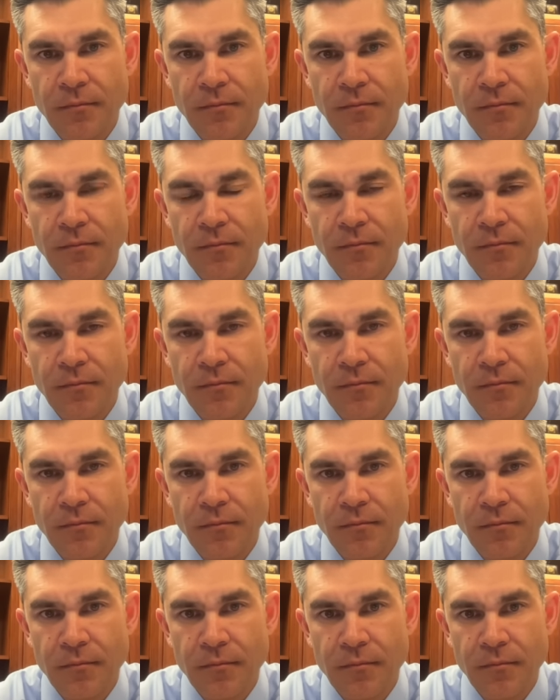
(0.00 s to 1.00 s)

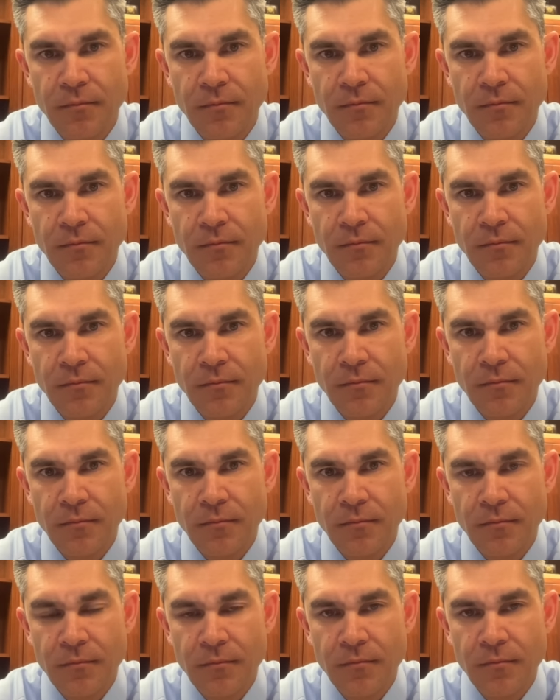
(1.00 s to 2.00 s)

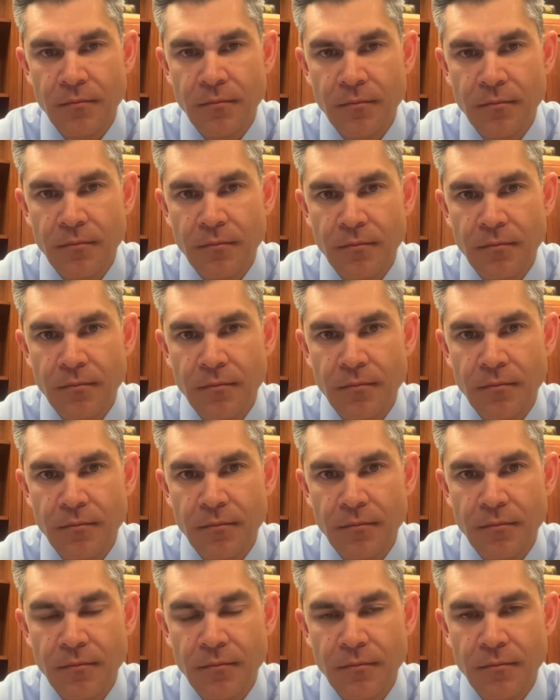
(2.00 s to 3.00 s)

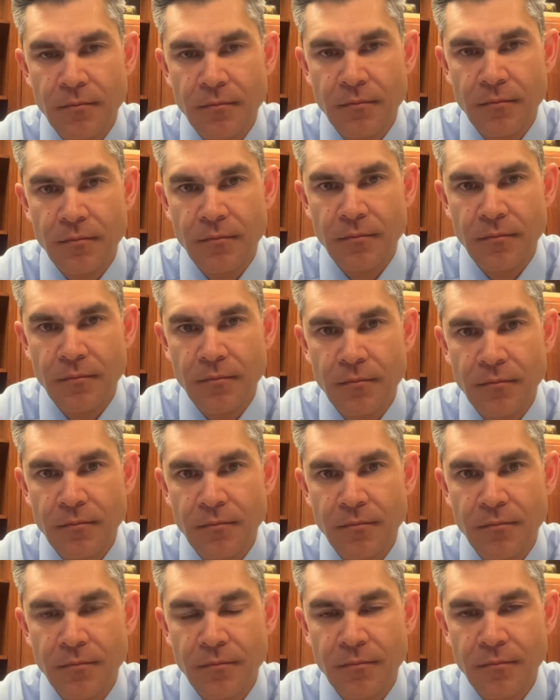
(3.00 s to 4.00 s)

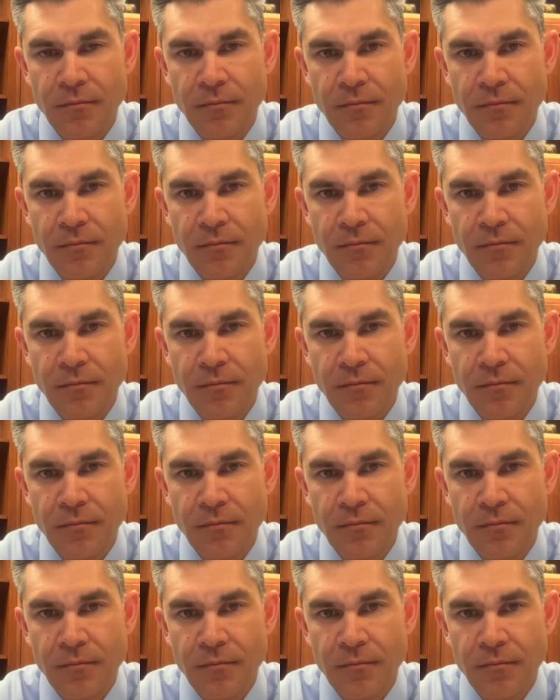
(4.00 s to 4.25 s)
No words are spoken by the person on screen.